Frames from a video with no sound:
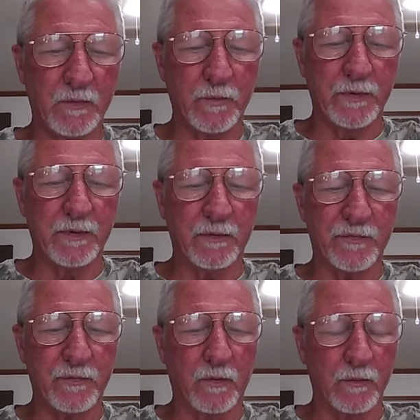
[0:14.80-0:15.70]
We're going
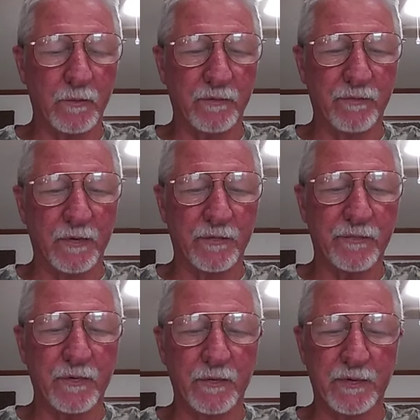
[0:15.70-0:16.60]
to start with
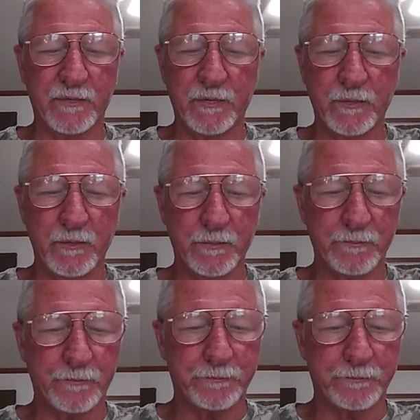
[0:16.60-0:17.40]
verse 32.